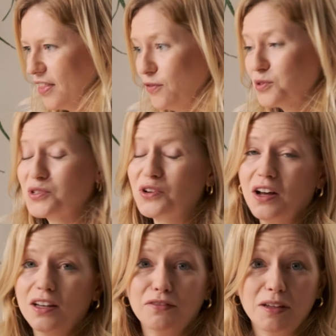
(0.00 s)
they've also
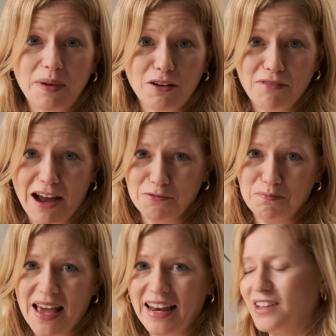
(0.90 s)
got a lovely big
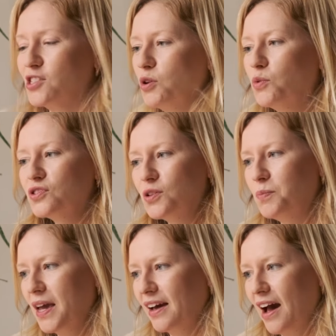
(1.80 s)
round belly. So we want to
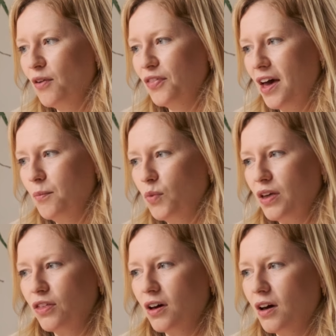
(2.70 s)
pick out them
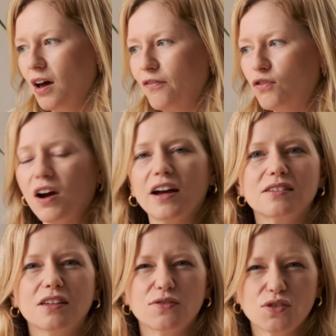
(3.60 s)
with a, a
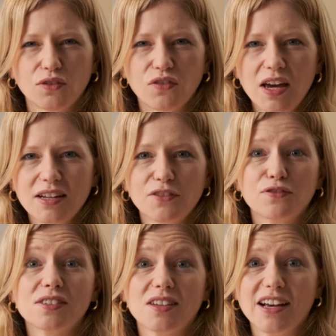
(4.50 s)
variety of sort of
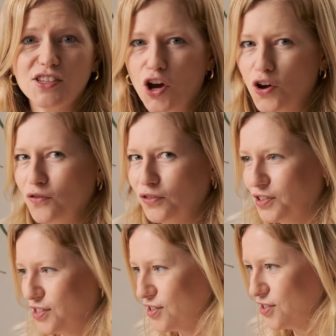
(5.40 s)
different sized ovals and